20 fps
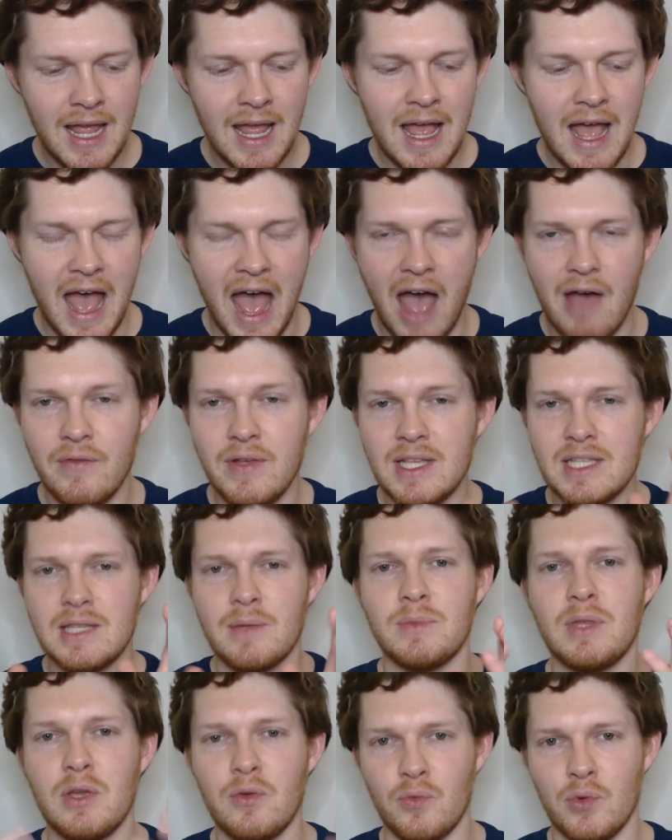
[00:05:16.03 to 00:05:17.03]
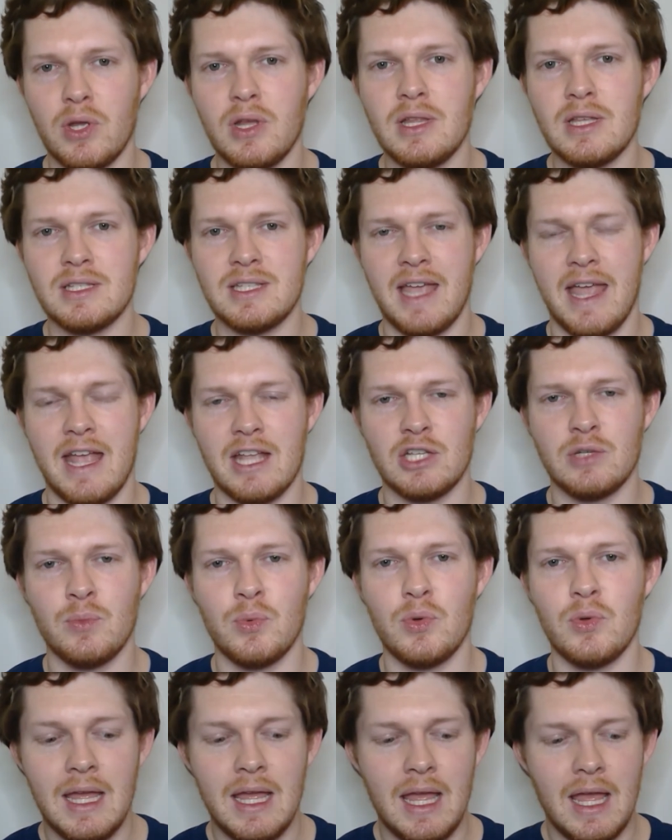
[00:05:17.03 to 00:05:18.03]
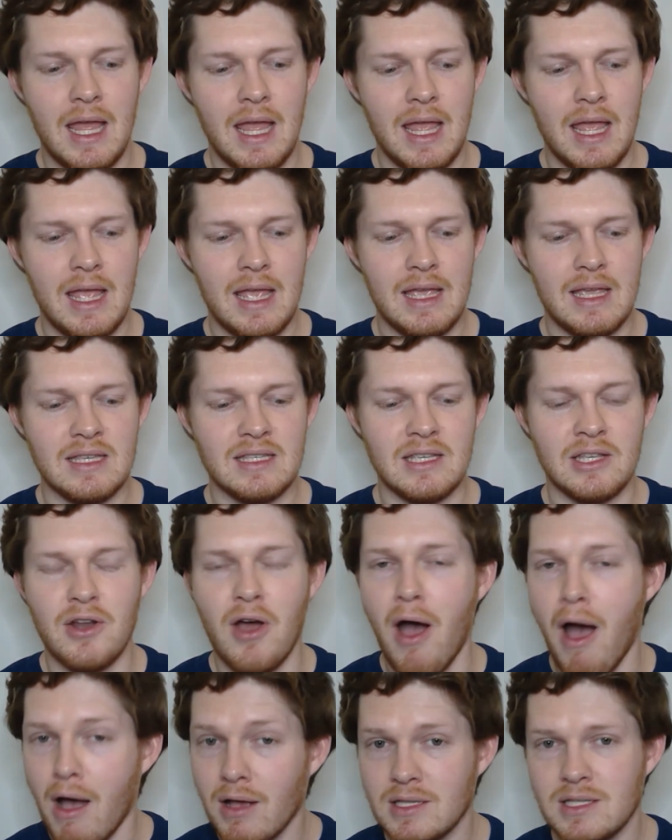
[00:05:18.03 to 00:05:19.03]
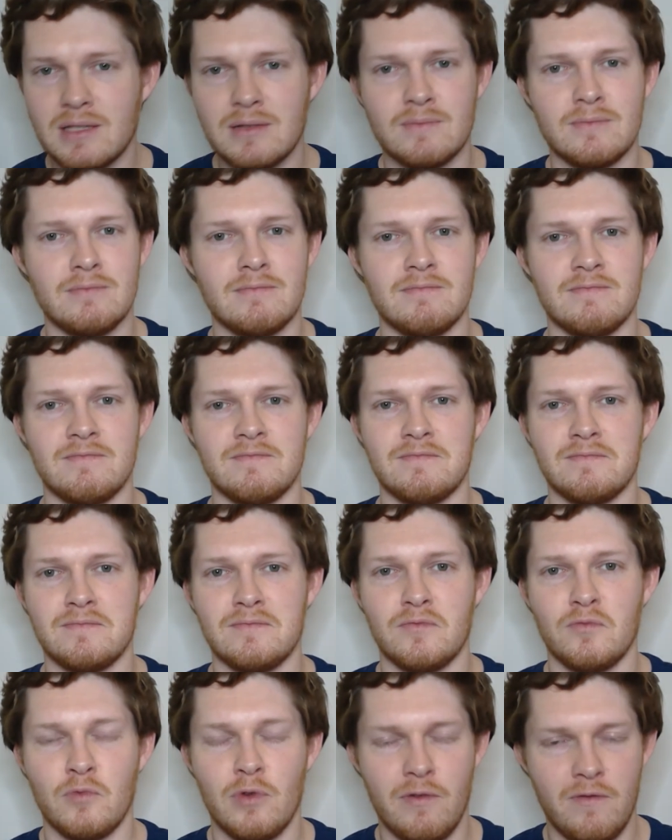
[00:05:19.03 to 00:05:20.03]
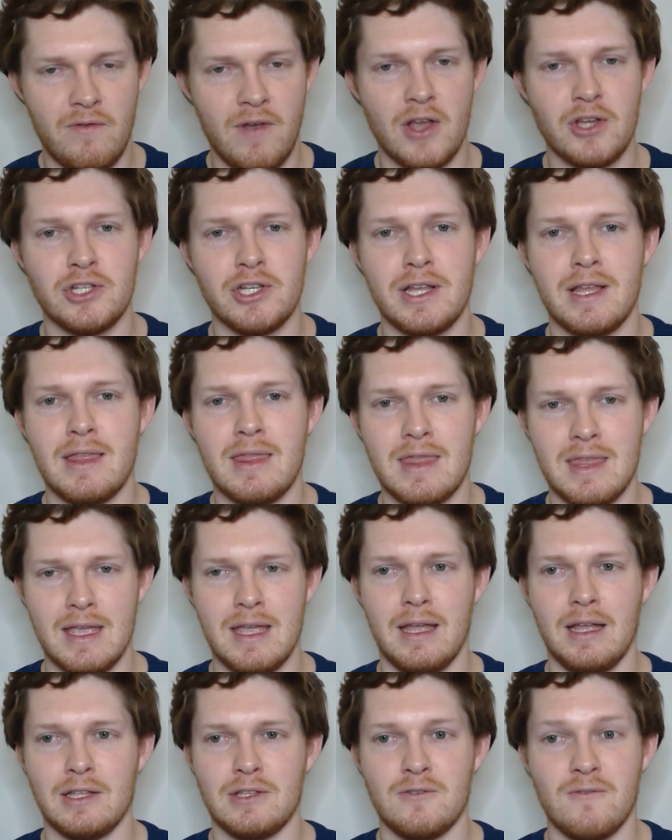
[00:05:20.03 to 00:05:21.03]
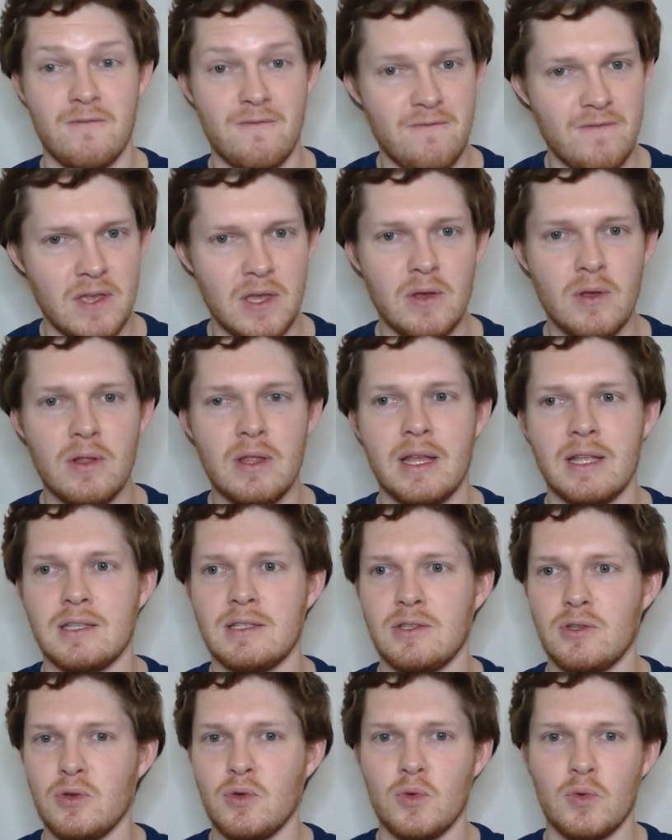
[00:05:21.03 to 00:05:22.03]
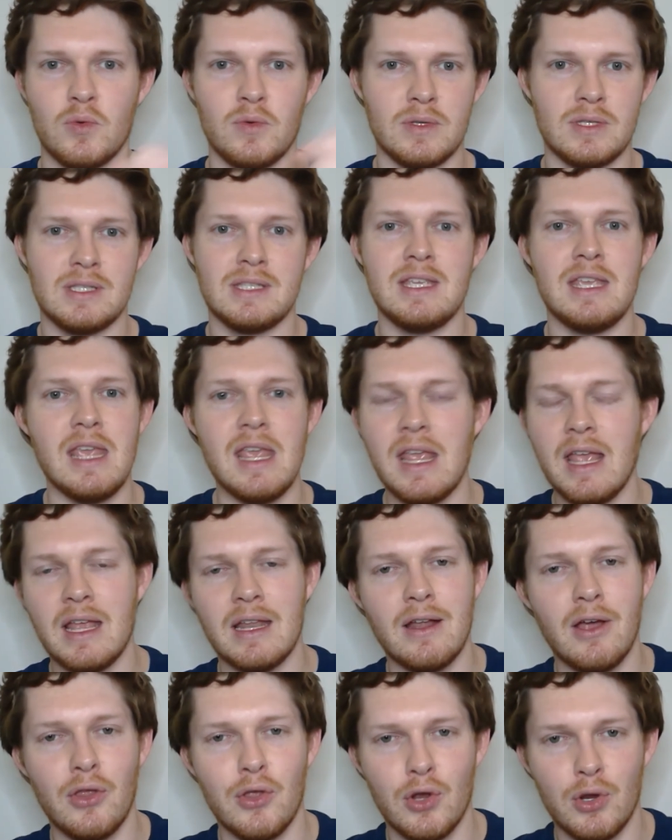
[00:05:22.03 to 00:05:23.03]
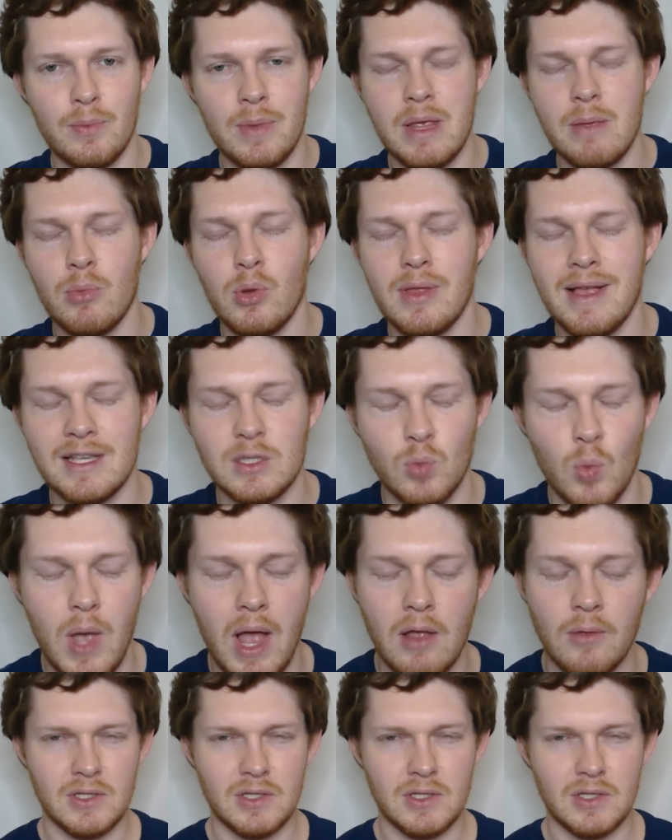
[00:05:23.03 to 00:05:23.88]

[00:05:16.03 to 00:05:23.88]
having something real and tangible is an awesome, refreshing thing to feel and to see in other people as well.